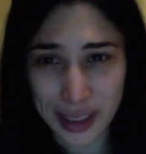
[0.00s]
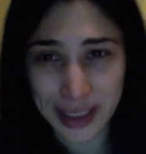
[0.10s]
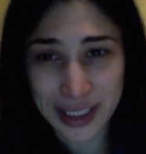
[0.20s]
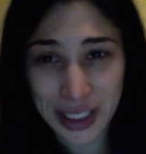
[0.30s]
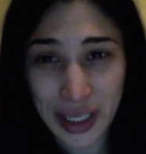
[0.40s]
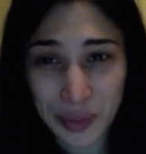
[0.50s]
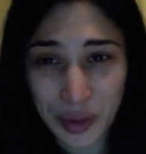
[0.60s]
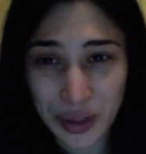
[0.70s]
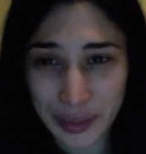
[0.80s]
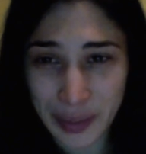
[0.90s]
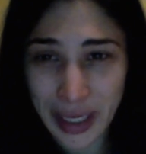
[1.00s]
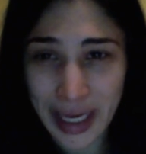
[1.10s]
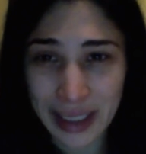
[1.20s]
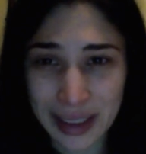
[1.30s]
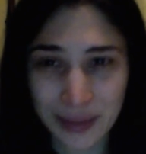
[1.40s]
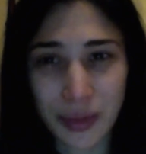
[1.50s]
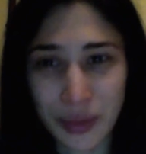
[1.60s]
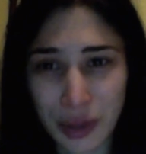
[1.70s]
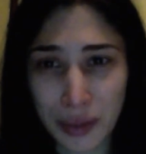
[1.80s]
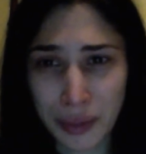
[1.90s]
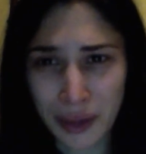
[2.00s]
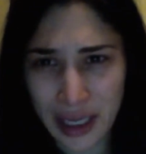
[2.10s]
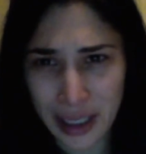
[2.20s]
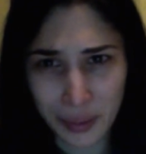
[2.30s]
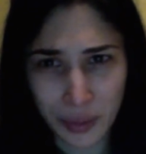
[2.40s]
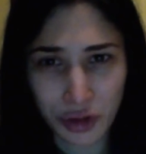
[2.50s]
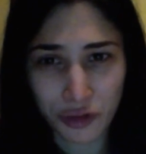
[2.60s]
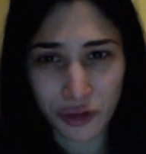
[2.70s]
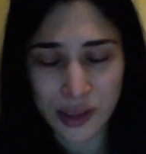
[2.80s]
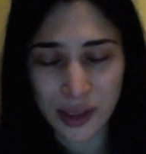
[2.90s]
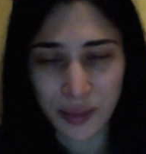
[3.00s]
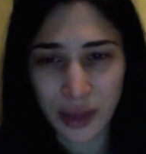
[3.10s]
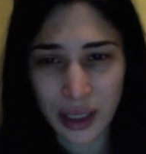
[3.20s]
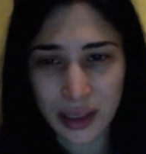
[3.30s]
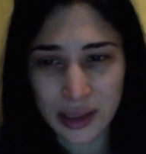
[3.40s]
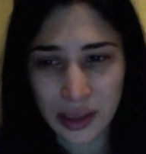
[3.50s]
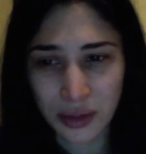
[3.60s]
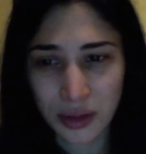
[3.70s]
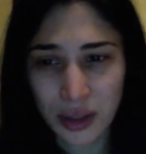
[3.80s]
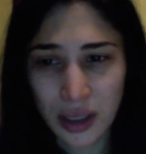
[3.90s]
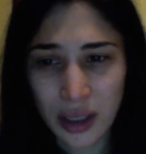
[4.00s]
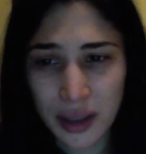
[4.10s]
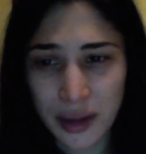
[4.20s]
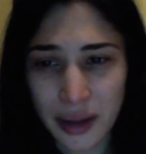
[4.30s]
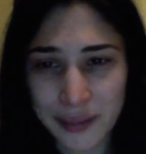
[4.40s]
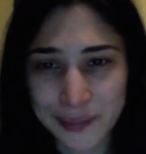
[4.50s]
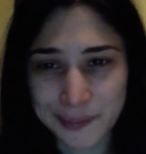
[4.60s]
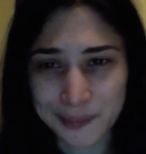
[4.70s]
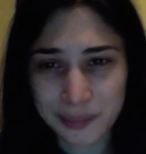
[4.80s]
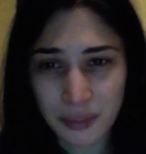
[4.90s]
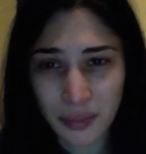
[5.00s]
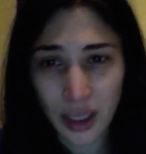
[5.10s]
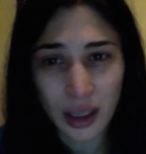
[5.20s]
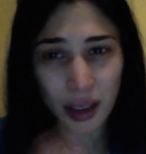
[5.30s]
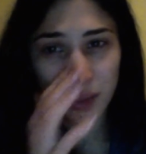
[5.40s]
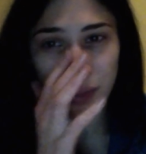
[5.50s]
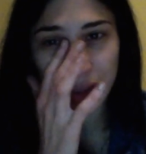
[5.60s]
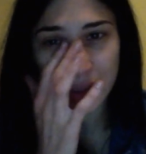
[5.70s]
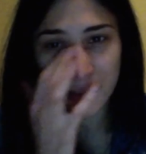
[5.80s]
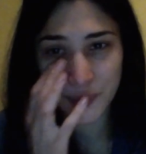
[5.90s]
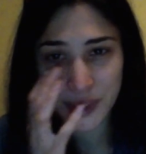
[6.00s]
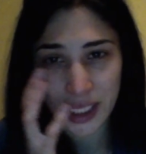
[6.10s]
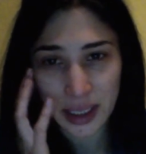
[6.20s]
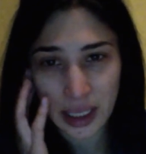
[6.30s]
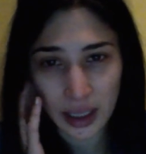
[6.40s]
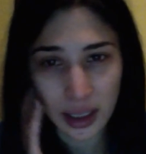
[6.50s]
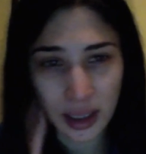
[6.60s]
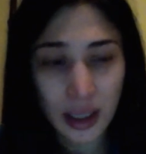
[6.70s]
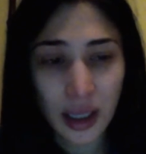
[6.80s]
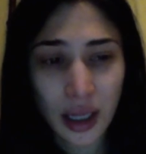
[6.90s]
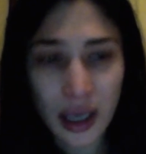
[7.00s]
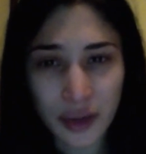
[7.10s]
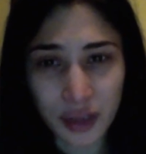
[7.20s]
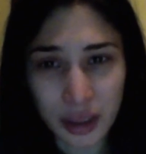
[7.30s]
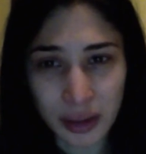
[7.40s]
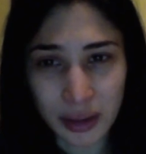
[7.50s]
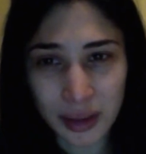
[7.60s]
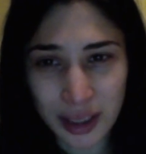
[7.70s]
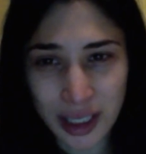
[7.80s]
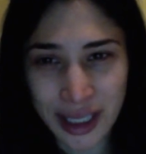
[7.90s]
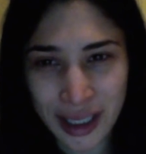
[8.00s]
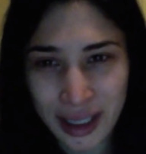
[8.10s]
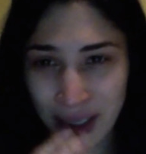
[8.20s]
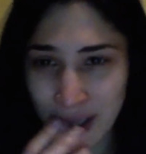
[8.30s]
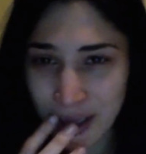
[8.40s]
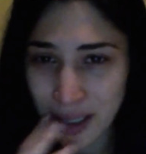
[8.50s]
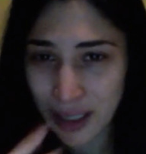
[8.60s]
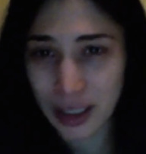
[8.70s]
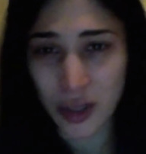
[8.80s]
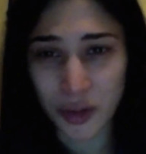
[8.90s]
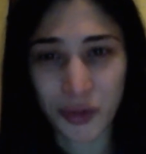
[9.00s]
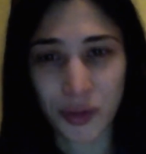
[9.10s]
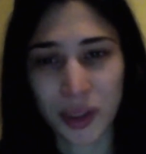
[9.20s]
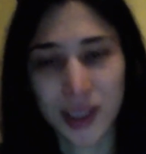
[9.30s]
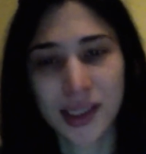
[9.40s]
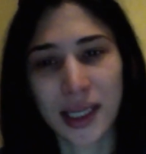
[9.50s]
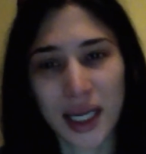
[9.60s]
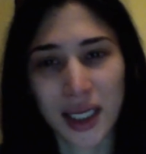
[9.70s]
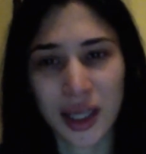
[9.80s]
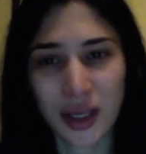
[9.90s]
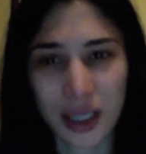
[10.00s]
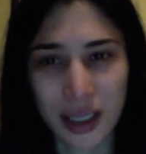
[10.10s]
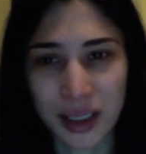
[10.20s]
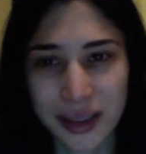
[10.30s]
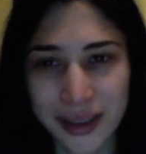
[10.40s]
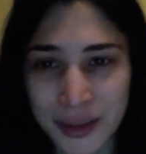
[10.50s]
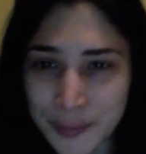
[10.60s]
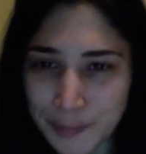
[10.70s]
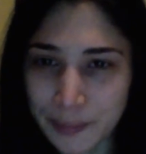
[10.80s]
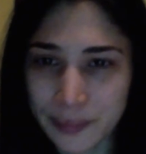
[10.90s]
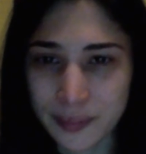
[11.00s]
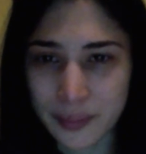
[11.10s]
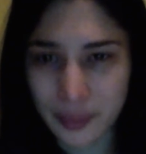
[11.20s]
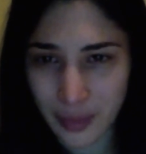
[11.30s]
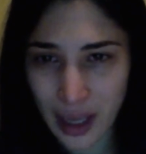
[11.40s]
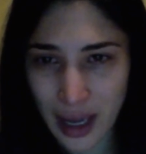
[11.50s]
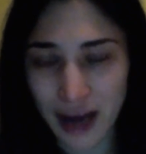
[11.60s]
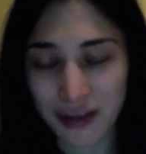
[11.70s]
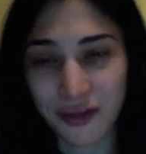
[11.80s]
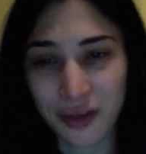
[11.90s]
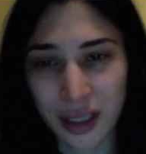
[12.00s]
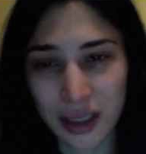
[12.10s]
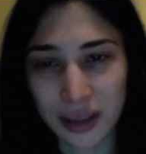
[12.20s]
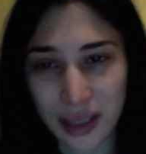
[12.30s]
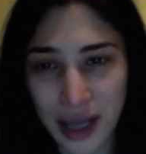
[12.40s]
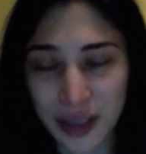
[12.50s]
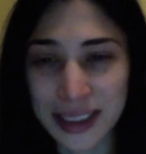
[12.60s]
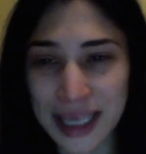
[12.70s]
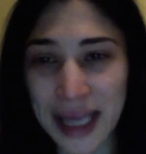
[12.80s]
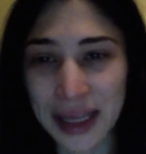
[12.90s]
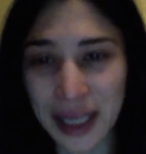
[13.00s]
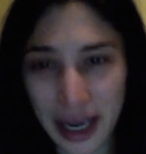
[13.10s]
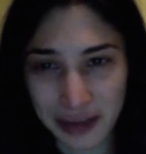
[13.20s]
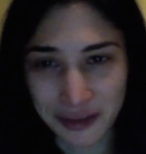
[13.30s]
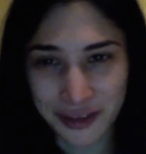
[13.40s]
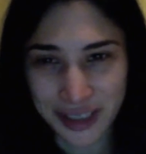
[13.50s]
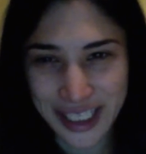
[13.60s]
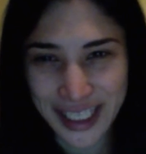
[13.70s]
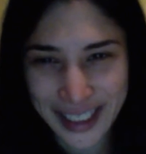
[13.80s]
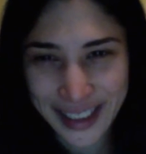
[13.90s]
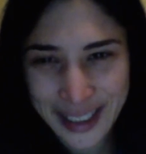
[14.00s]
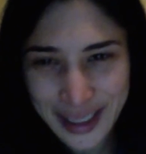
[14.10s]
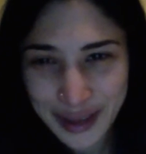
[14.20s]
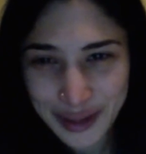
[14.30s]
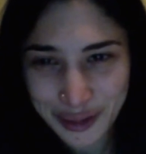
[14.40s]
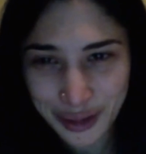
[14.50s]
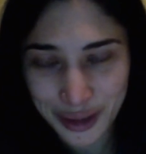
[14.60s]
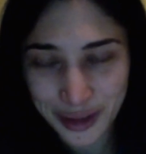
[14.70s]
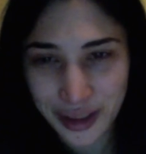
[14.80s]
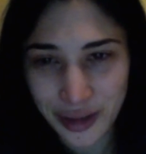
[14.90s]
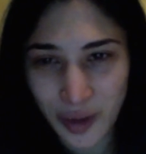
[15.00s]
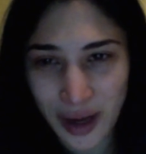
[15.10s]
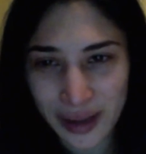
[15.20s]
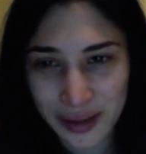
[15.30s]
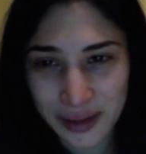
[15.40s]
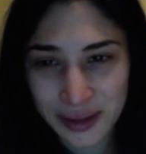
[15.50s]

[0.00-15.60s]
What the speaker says: until I'm really bad and can't move or something. So, um, I'm just upset that I have to kind of go through this again. I thought I could have a LDN life for a while,